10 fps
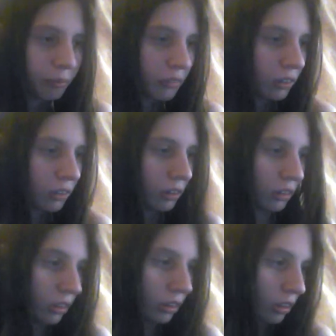
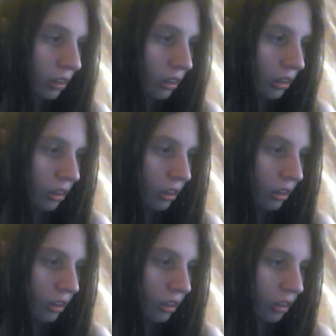
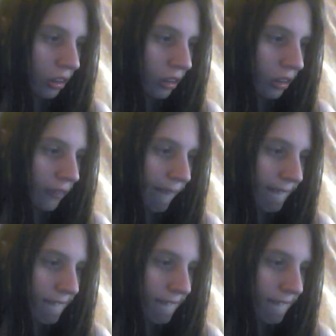Nothing is said.